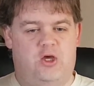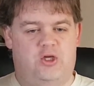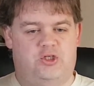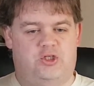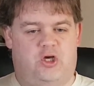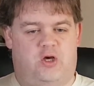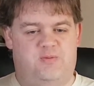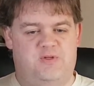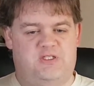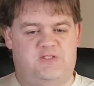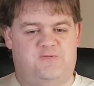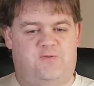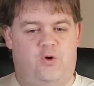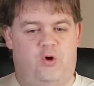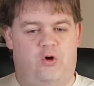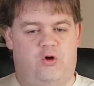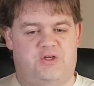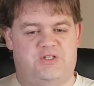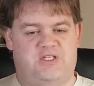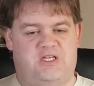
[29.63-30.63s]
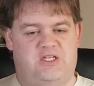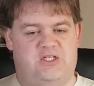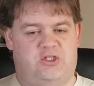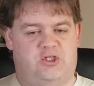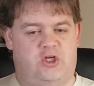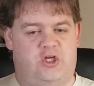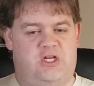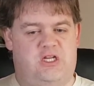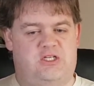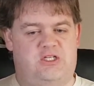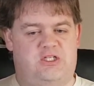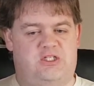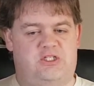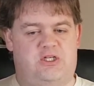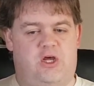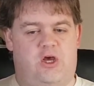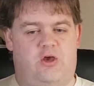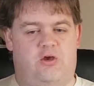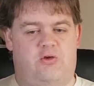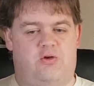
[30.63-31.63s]
Thomas Fawkes is turning to
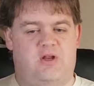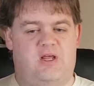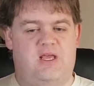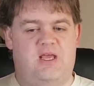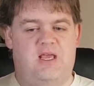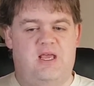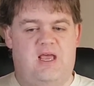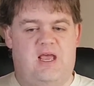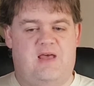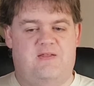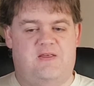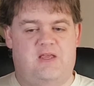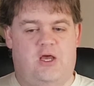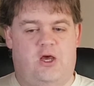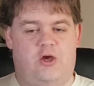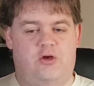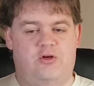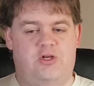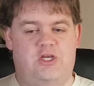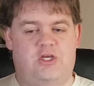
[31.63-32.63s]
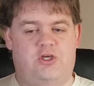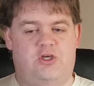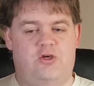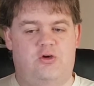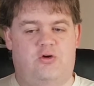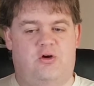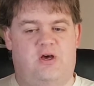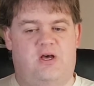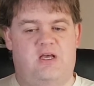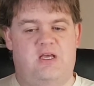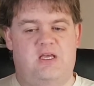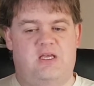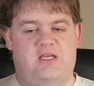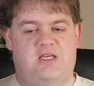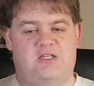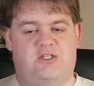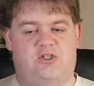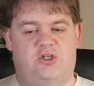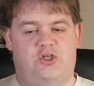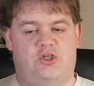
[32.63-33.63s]
stone, and the only cure
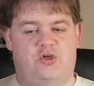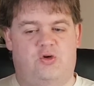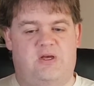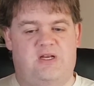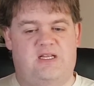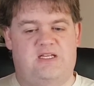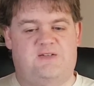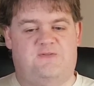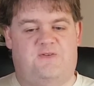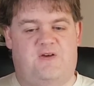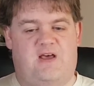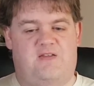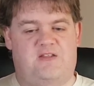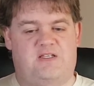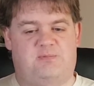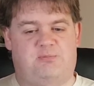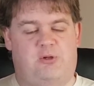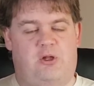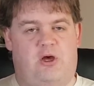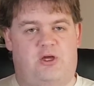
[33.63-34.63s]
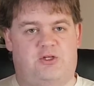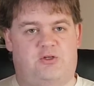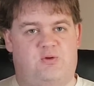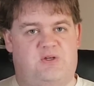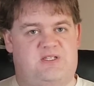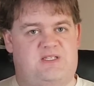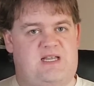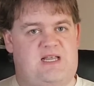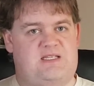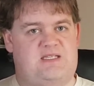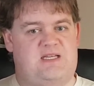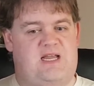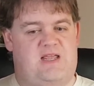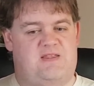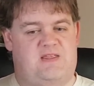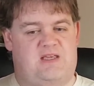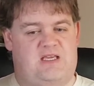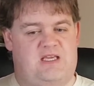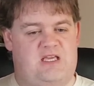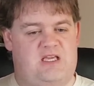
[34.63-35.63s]
is to join his father's plot to
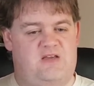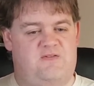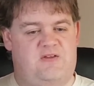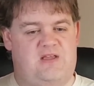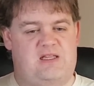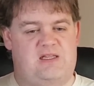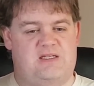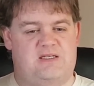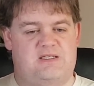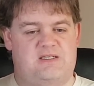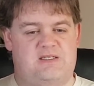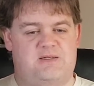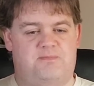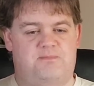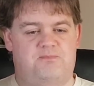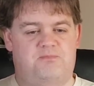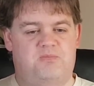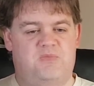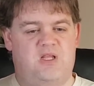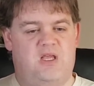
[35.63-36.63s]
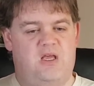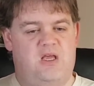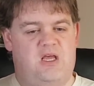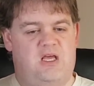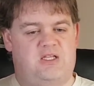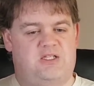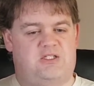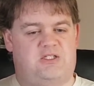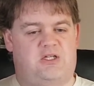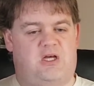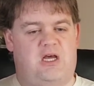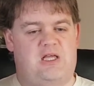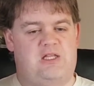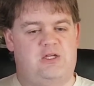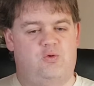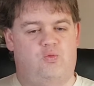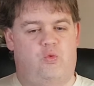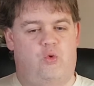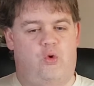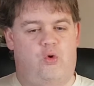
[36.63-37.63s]
assassinate the King of England.
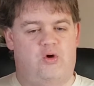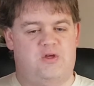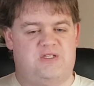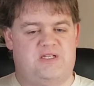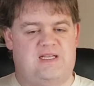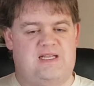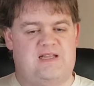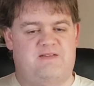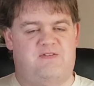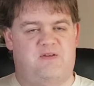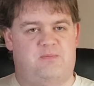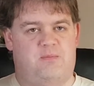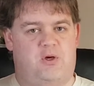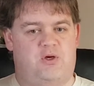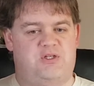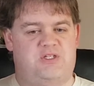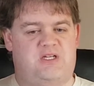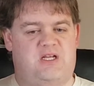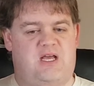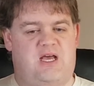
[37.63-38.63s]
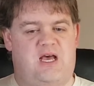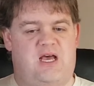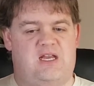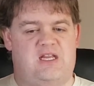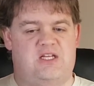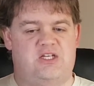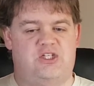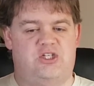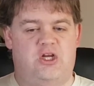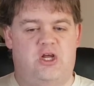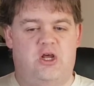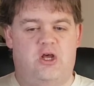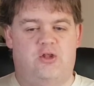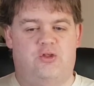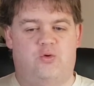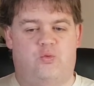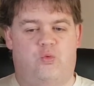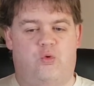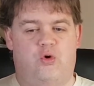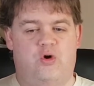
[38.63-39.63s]
Silent wars leave the most carnage,
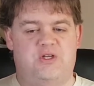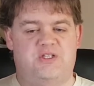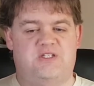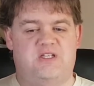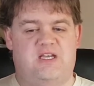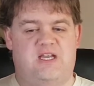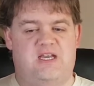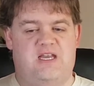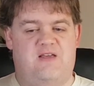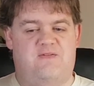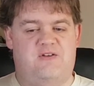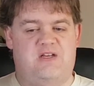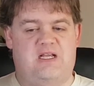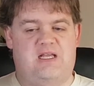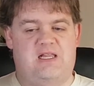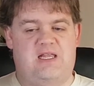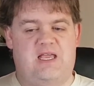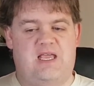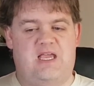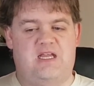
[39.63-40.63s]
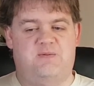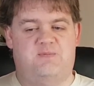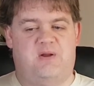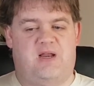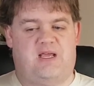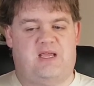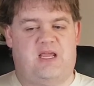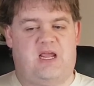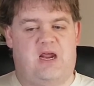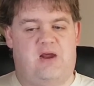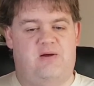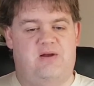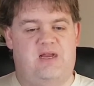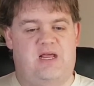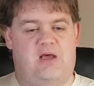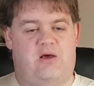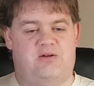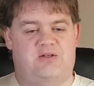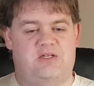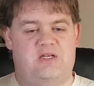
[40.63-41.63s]
the wars that are never declared but are carried
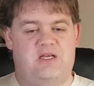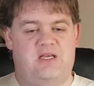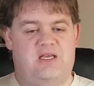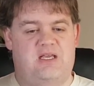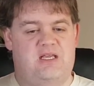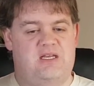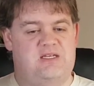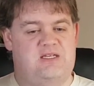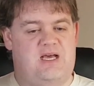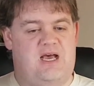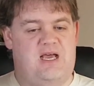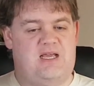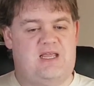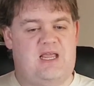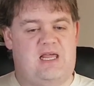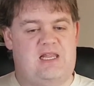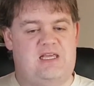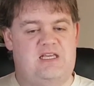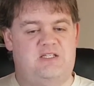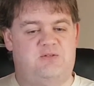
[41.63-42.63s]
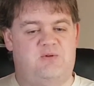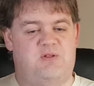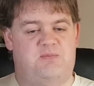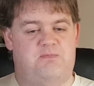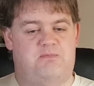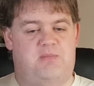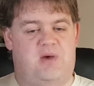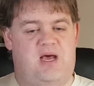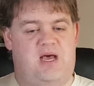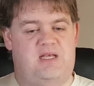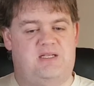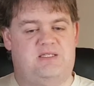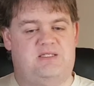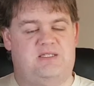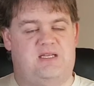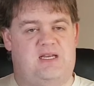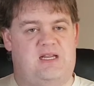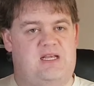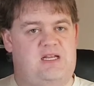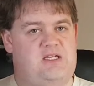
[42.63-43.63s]
out in dark alleys with
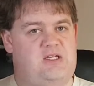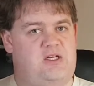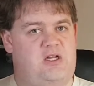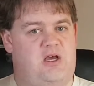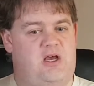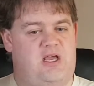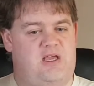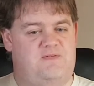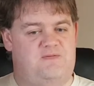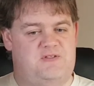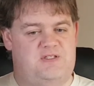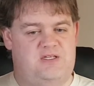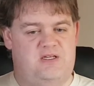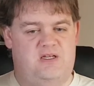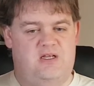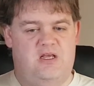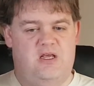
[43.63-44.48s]
masks and hidden knives.